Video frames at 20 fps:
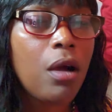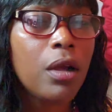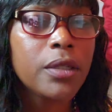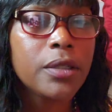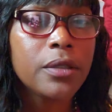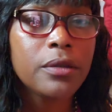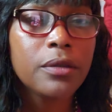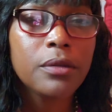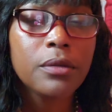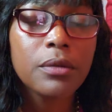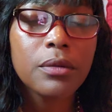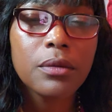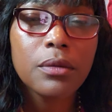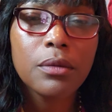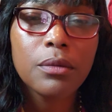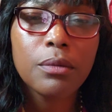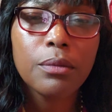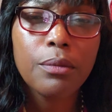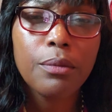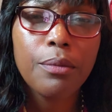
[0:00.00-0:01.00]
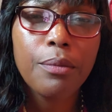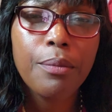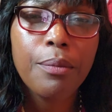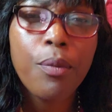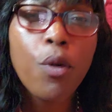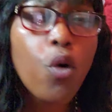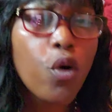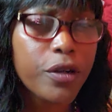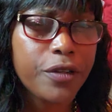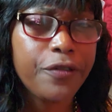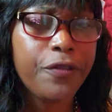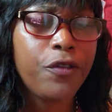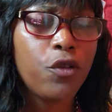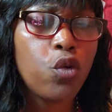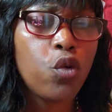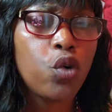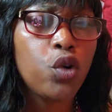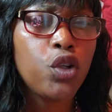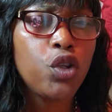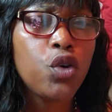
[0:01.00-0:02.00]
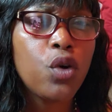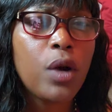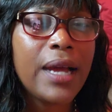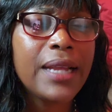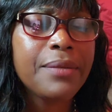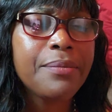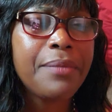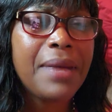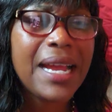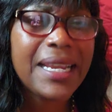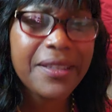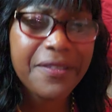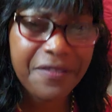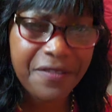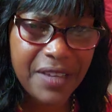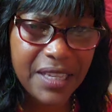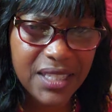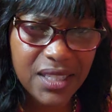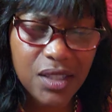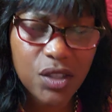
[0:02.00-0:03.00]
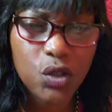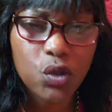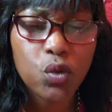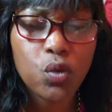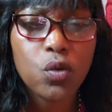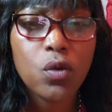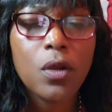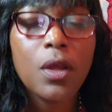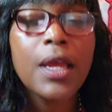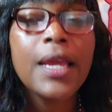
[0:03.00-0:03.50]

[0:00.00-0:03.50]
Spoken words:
on portfolio and manifesto.